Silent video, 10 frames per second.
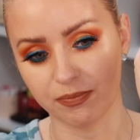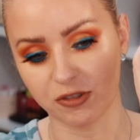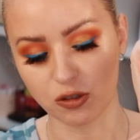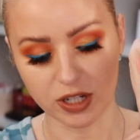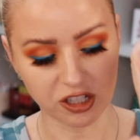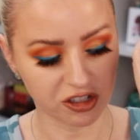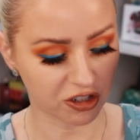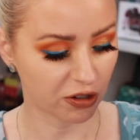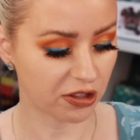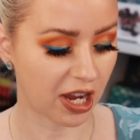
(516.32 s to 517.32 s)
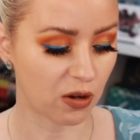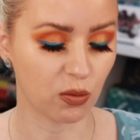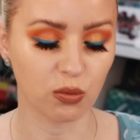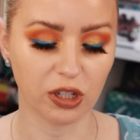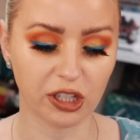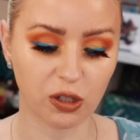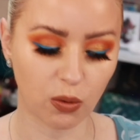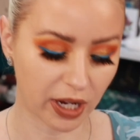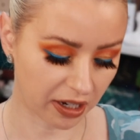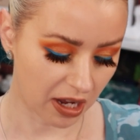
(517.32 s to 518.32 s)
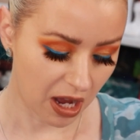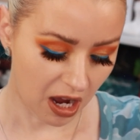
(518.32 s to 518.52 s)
Just wanted to show you that really quick.